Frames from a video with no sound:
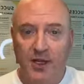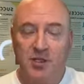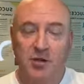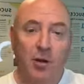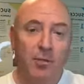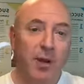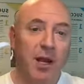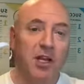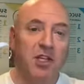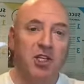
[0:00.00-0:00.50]
So
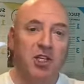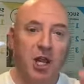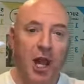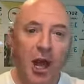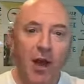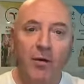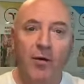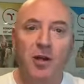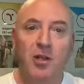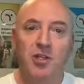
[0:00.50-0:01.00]
I'm going to
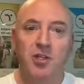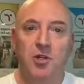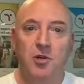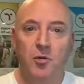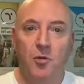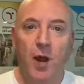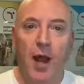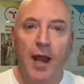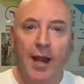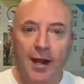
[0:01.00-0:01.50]
challenge
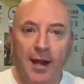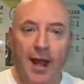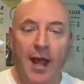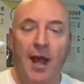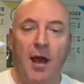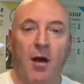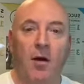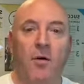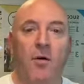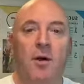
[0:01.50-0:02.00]
you right
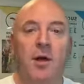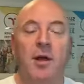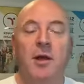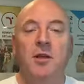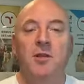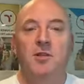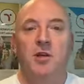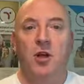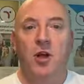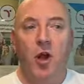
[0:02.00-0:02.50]
now
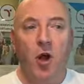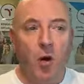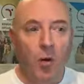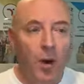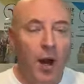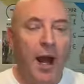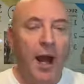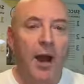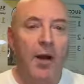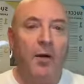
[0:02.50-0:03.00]
to
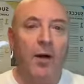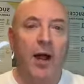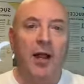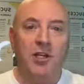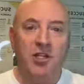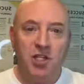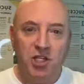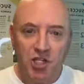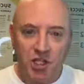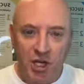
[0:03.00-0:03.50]
go out
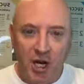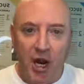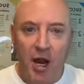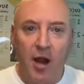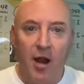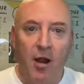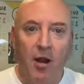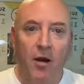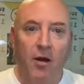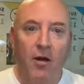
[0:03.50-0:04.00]
and
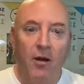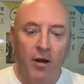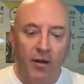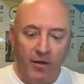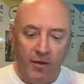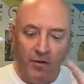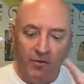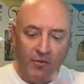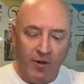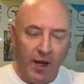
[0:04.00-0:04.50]
share
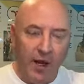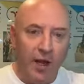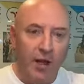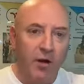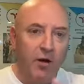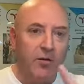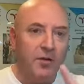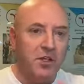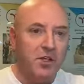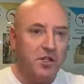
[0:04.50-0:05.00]
the
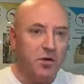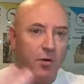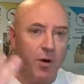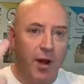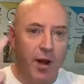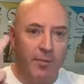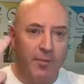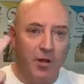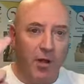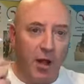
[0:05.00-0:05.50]
video and the
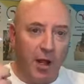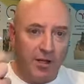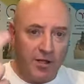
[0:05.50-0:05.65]
script.